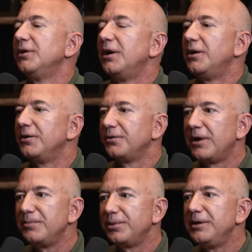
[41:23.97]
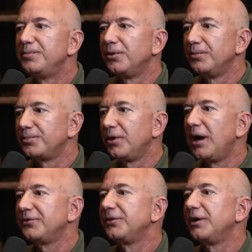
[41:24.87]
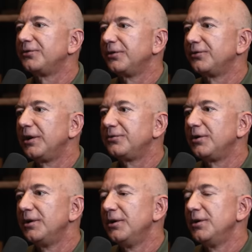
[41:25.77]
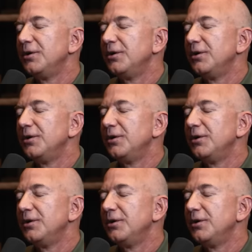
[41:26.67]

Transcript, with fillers: the right people, process, etc.